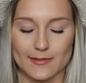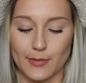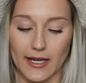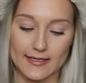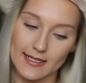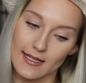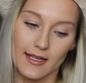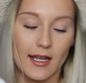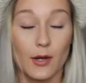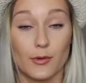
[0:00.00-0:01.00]
but
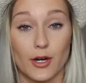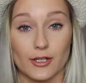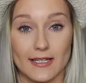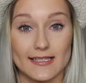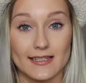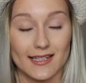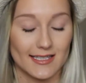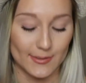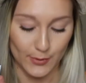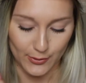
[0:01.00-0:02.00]
regardless,
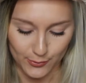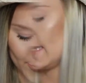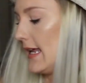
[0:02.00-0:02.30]
this is pretty good.